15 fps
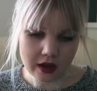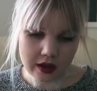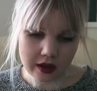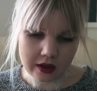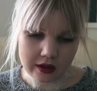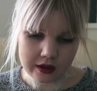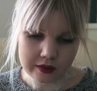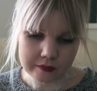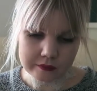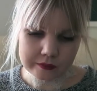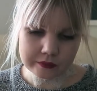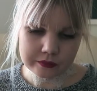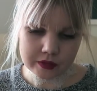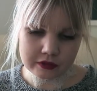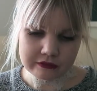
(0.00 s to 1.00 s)

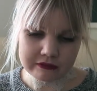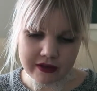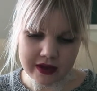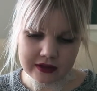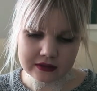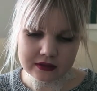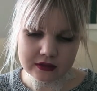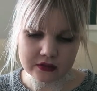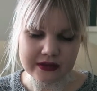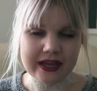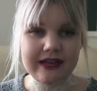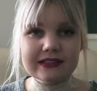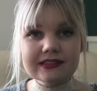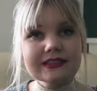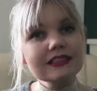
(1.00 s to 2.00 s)
In fact, oh
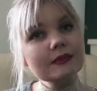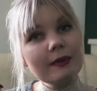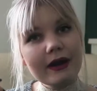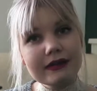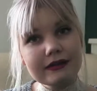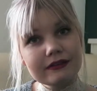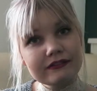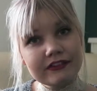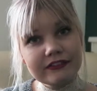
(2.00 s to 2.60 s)
yeah, it expired in